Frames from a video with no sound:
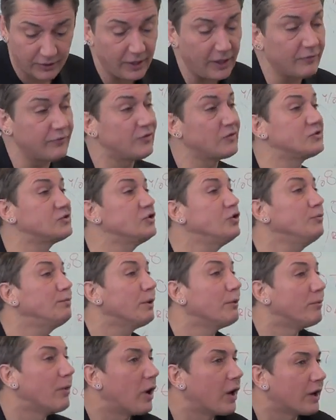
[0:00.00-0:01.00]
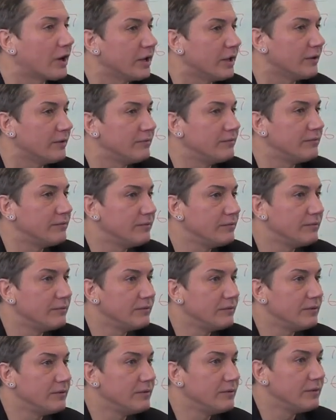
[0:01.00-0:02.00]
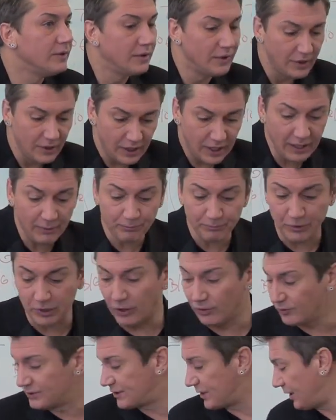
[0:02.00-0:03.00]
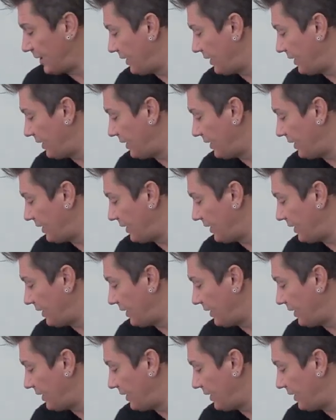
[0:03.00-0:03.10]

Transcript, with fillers: at the supermarket. It blows the